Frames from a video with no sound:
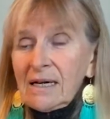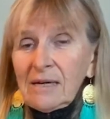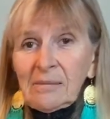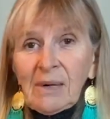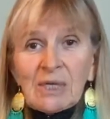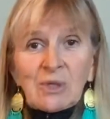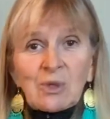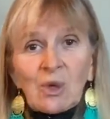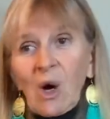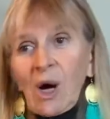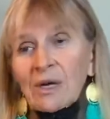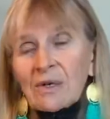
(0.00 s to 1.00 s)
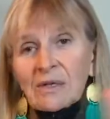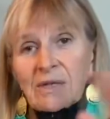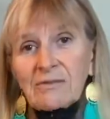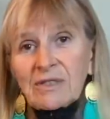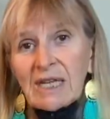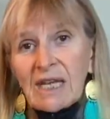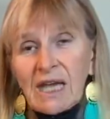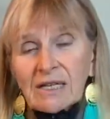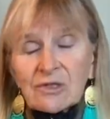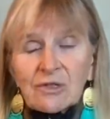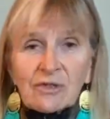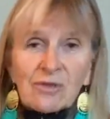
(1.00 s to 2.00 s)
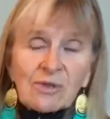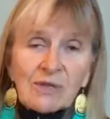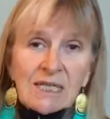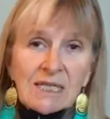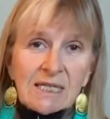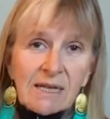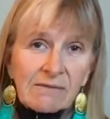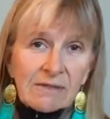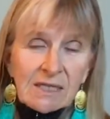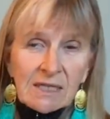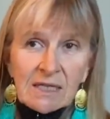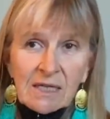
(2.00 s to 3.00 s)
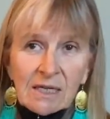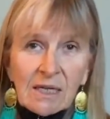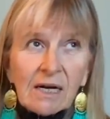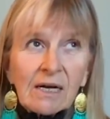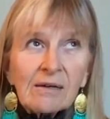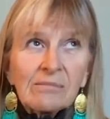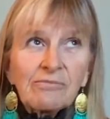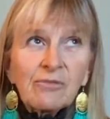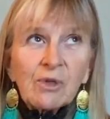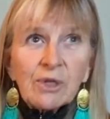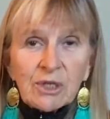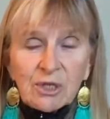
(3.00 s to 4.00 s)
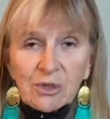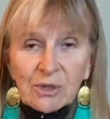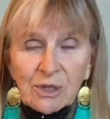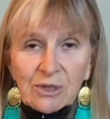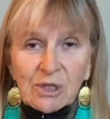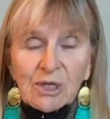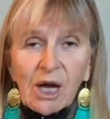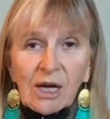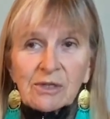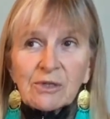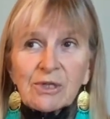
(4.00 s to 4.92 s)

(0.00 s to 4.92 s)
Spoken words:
My daughter lived an extra 32 years. The doctors